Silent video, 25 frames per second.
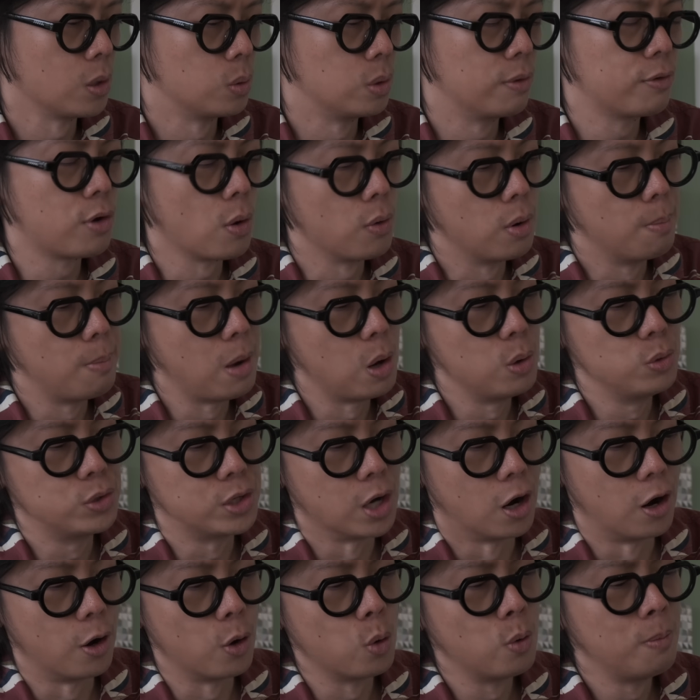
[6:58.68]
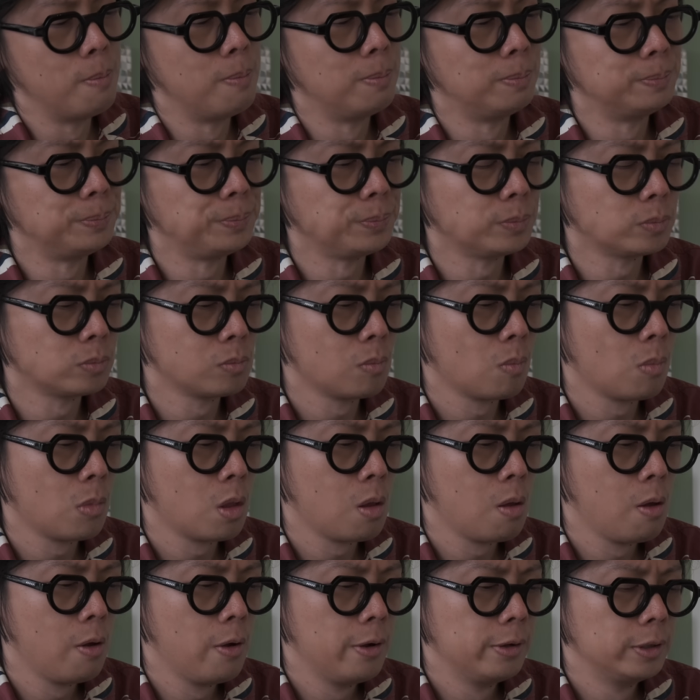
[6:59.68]
You've got the mode dial,
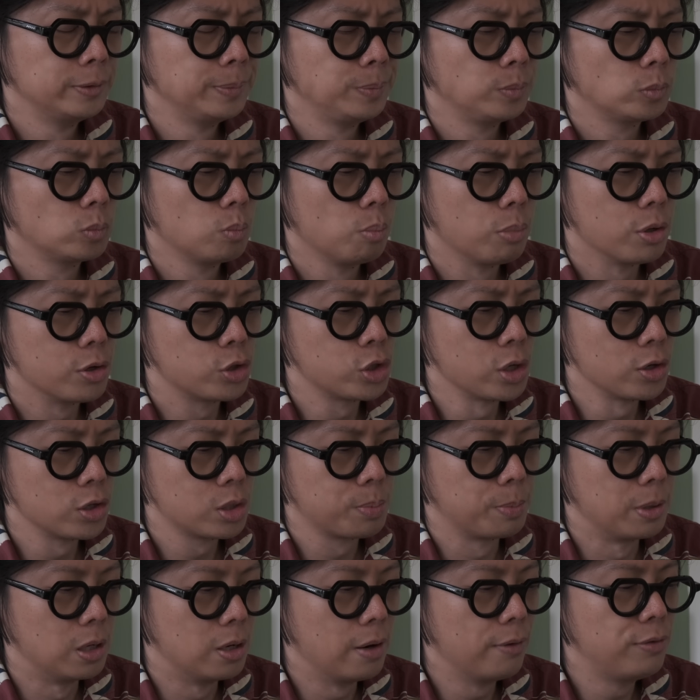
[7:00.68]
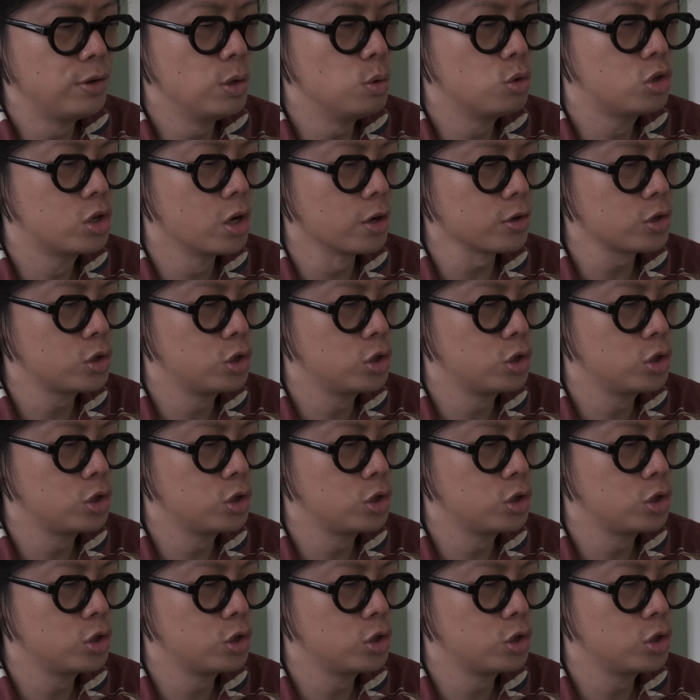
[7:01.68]
but the shutter speed, if you just